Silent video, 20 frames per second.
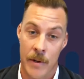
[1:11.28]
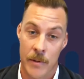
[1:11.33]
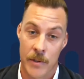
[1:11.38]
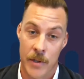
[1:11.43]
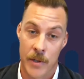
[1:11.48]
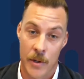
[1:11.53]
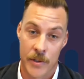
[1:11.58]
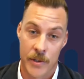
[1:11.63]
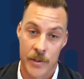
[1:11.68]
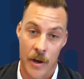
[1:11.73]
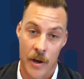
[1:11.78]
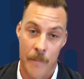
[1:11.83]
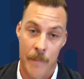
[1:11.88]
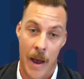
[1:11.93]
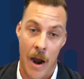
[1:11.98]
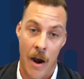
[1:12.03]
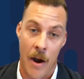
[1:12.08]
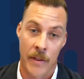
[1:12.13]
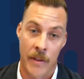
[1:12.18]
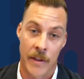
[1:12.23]
was also
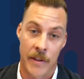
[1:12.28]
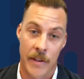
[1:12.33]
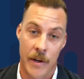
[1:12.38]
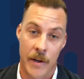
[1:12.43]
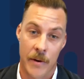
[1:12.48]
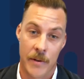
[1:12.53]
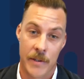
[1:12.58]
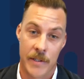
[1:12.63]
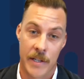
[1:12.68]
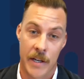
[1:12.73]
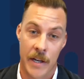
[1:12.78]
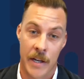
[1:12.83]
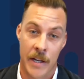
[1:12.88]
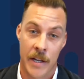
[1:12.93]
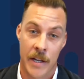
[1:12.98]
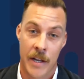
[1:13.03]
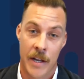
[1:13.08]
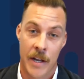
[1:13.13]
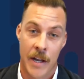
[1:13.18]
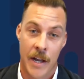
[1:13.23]
apparent that there was
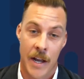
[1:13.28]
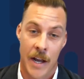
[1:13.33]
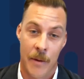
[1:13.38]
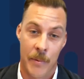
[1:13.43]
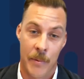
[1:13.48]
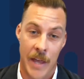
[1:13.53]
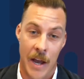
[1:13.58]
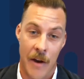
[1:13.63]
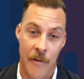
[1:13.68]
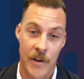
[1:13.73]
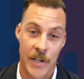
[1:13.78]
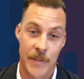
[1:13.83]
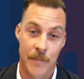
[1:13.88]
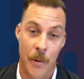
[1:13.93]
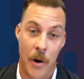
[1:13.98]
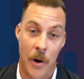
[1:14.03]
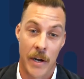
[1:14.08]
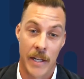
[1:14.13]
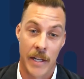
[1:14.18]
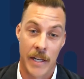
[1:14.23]
with that rich
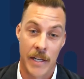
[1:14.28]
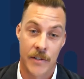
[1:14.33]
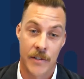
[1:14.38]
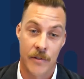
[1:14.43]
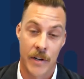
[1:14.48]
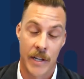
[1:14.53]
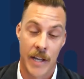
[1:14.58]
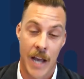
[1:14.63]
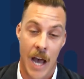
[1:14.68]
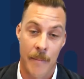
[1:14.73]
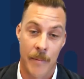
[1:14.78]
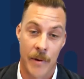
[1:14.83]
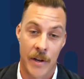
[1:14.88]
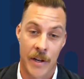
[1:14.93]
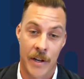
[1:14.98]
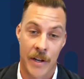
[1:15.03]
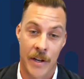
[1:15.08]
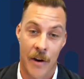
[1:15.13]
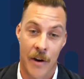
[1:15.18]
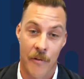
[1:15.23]
mining history came
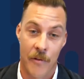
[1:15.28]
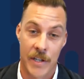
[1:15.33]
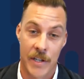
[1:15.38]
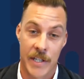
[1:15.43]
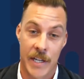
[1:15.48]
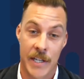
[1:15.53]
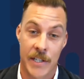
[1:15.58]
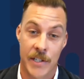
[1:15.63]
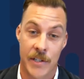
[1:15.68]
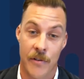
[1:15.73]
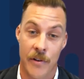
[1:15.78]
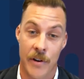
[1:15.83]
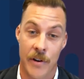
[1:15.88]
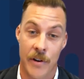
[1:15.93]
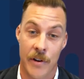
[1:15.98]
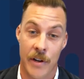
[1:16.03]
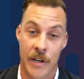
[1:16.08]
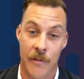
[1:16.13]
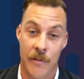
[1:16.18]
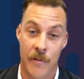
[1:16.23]
a rich history and
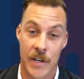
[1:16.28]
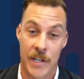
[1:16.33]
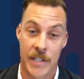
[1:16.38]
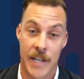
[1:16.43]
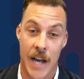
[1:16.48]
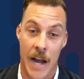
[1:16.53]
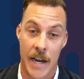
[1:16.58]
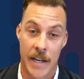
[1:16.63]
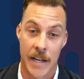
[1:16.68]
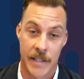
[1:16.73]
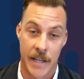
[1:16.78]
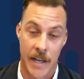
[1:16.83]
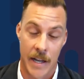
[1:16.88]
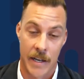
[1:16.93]
a rich data set,